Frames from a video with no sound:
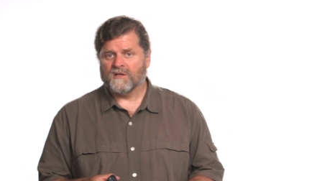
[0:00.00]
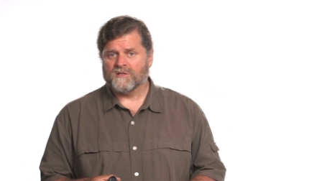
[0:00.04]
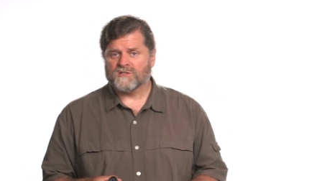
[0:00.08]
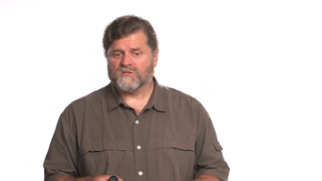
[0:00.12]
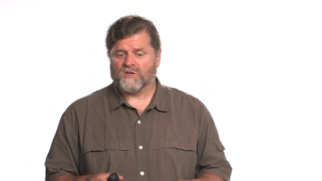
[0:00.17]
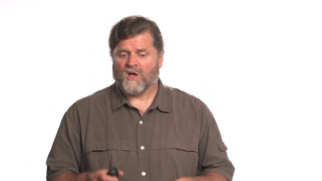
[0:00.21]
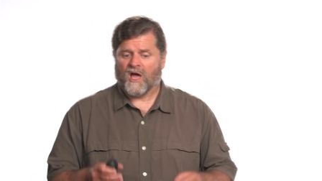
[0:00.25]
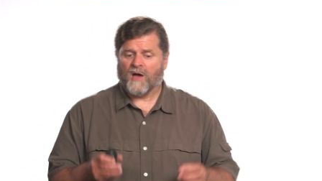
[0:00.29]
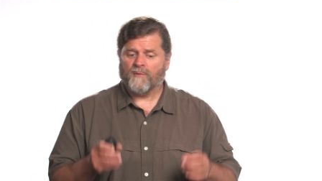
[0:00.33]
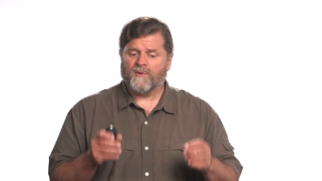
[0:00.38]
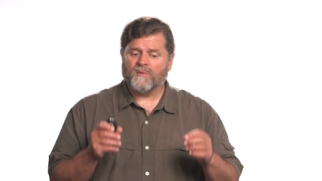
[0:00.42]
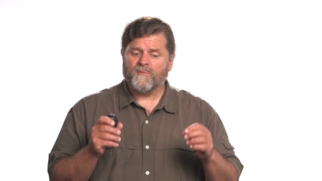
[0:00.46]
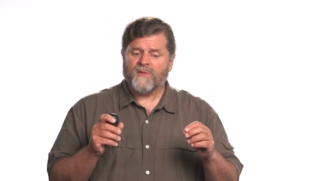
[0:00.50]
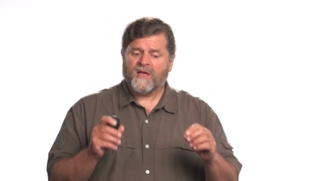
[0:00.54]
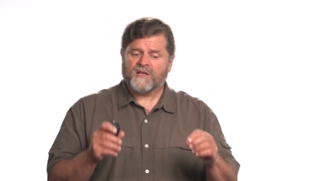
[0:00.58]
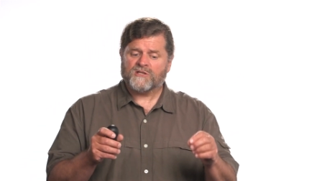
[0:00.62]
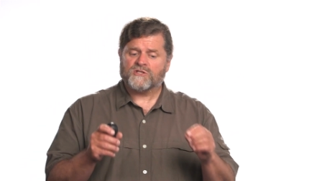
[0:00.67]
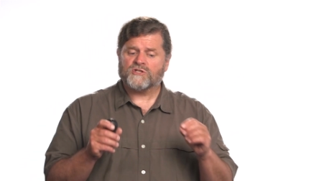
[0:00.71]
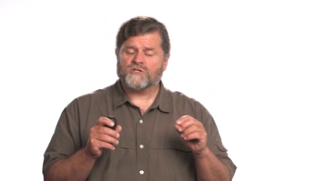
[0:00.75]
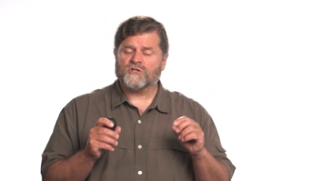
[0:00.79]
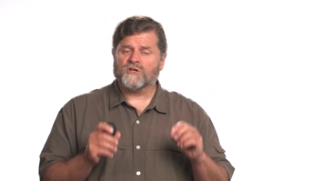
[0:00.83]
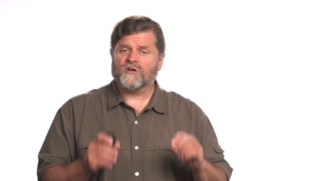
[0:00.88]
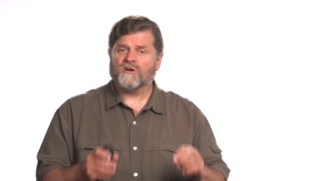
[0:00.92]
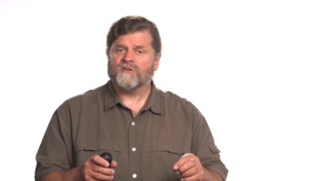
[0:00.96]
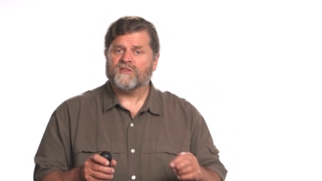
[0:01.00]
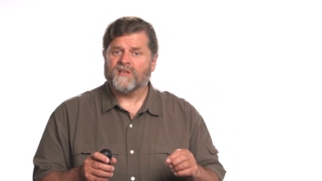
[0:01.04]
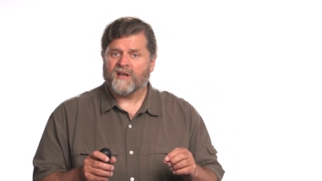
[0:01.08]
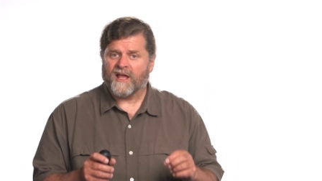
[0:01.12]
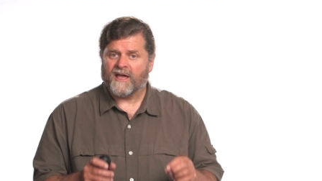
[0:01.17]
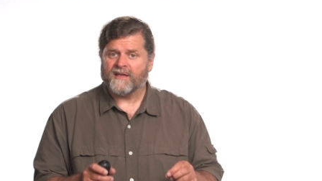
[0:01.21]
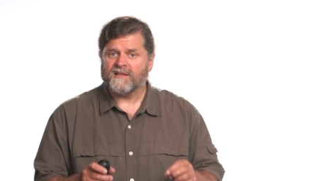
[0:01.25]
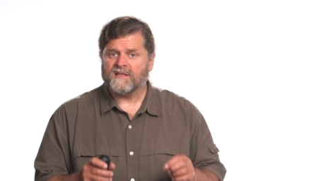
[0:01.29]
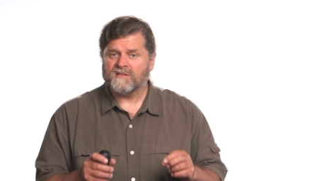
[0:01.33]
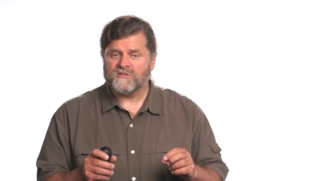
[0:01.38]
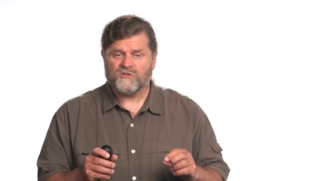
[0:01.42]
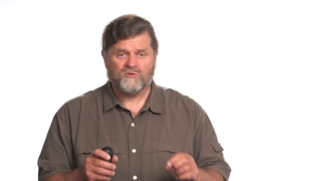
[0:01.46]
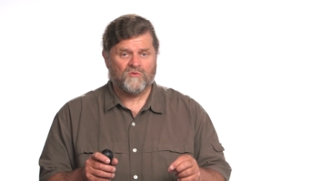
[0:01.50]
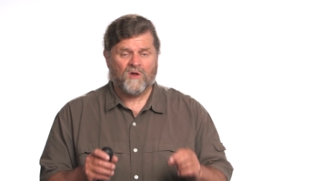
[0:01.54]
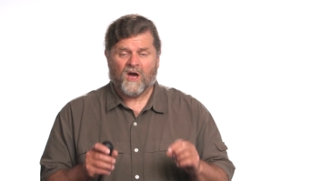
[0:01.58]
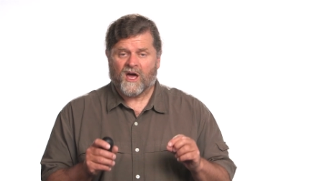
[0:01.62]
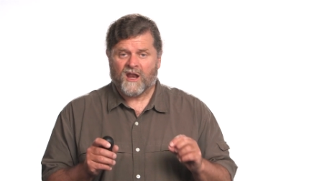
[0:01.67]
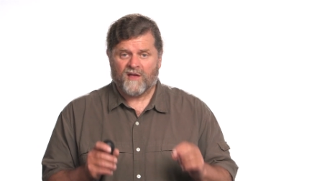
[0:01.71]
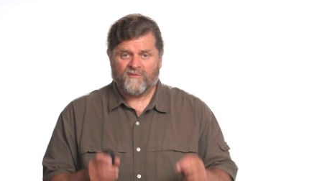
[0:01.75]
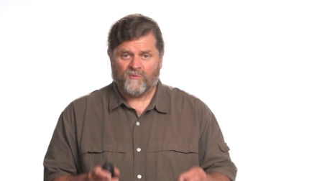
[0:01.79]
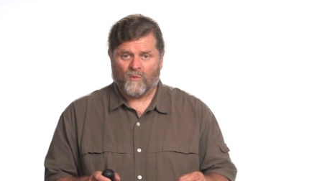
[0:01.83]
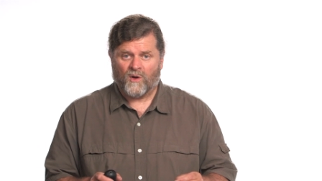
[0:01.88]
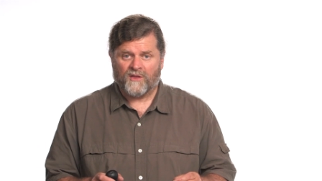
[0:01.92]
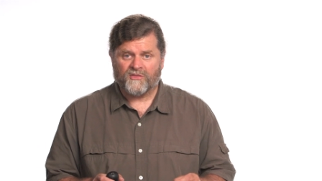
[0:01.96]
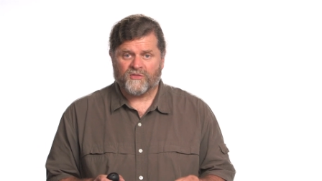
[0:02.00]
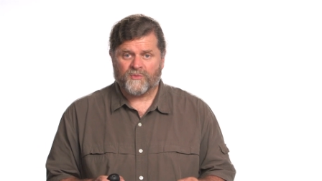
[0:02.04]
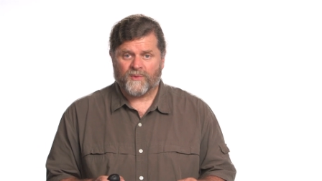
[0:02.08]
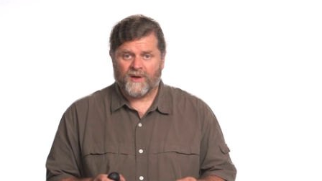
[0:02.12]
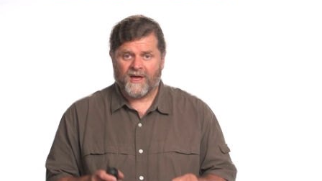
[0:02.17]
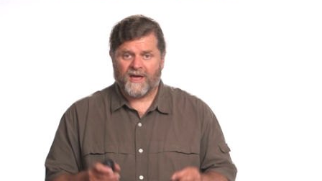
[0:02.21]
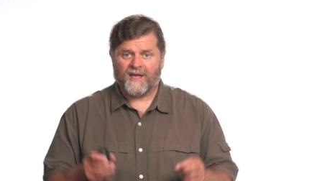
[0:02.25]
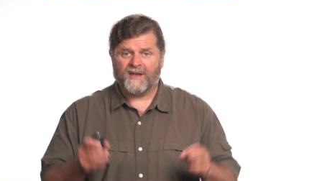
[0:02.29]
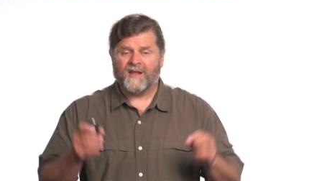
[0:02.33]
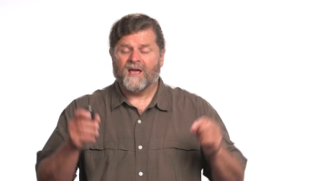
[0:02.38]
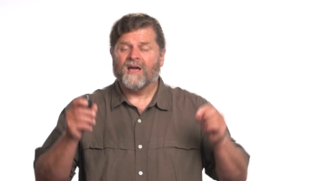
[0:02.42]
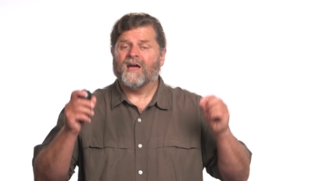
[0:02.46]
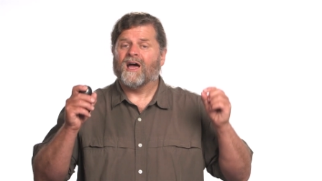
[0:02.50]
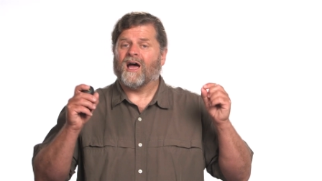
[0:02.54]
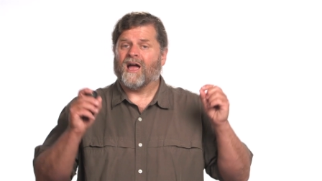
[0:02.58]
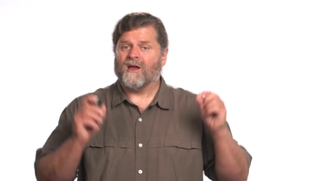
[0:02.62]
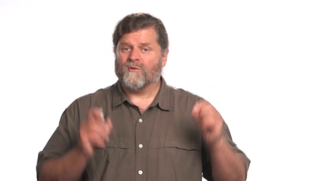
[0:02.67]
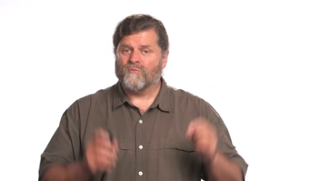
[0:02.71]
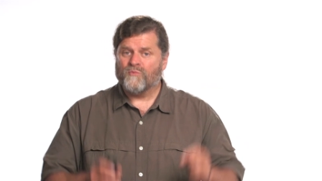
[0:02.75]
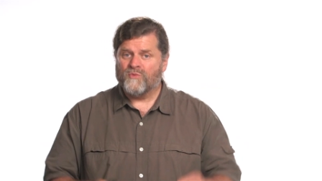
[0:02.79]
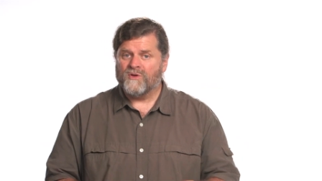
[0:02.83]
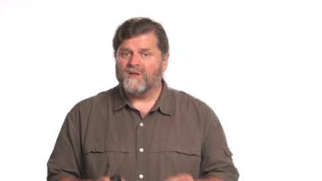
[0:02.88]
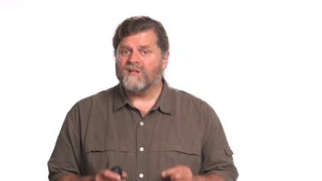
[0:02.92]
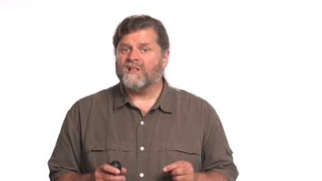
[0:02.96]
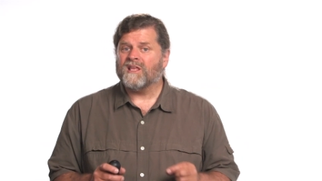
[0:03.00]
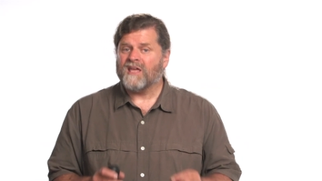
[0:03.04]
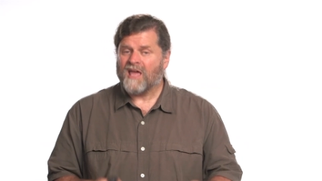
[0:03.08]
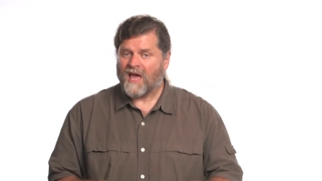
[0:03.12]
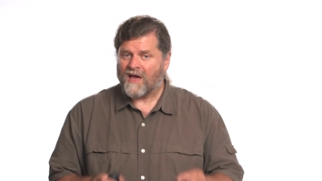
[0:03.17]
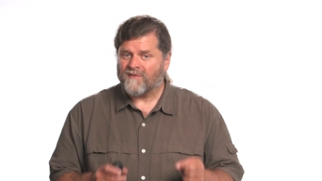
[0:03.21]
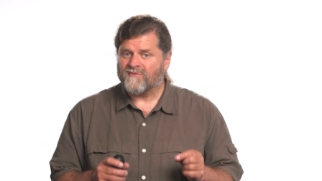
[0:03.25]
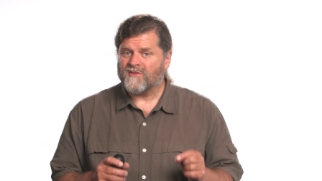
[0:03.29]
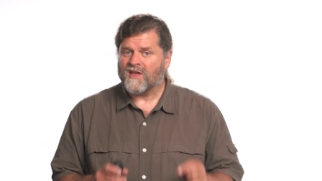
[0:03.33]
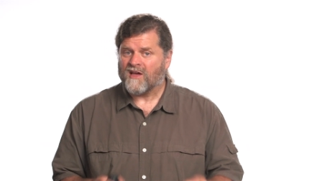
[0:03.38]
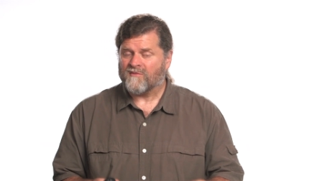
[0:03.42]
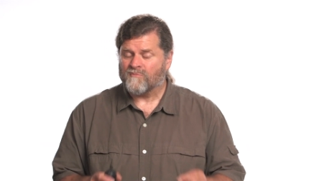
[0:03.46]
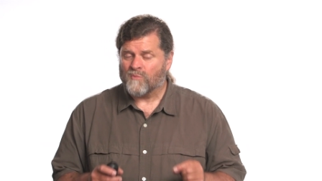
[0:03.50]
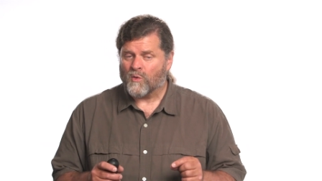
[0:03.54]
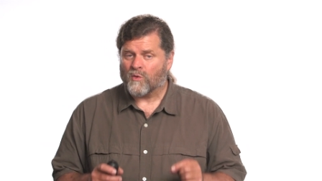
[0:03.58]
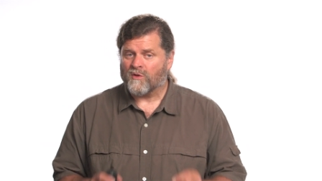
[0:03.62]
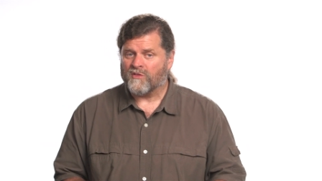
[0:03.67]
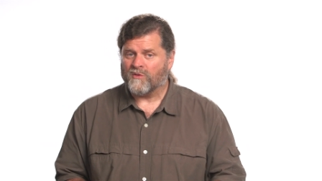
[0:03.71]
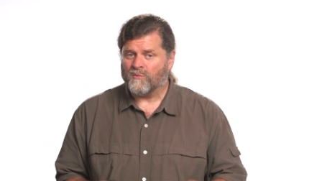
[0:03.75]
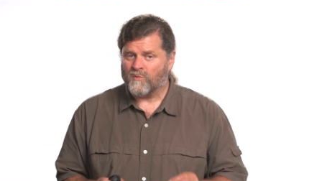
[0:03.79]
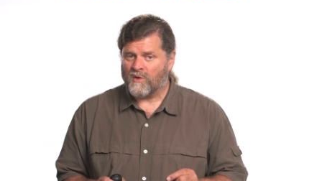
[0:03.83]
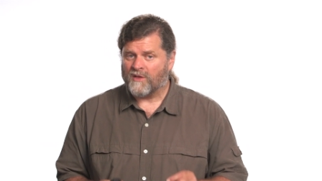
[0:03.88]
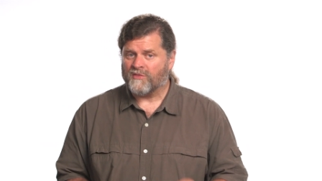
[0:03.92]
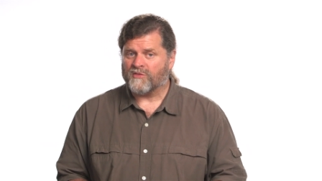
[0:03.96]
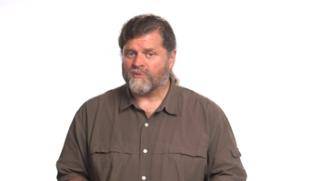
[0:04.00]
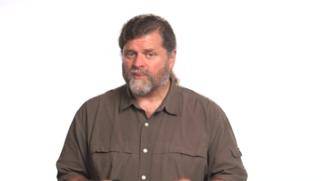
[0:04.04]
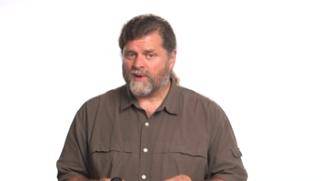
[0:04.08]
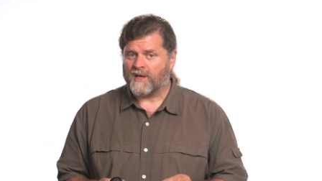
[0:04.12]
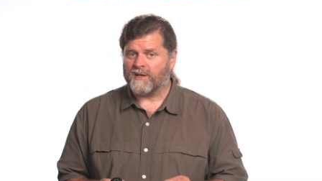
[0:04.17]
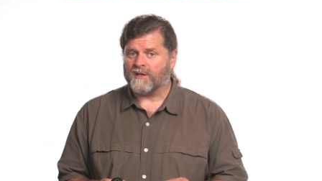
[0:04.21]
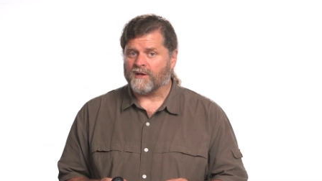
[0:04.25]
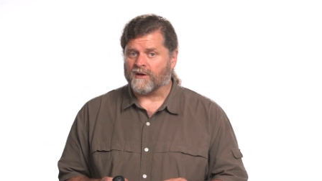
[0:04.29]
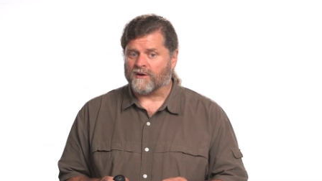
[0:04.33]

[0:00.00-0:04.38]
So I would make sure that I do not have one thread. I really have to have more than one thread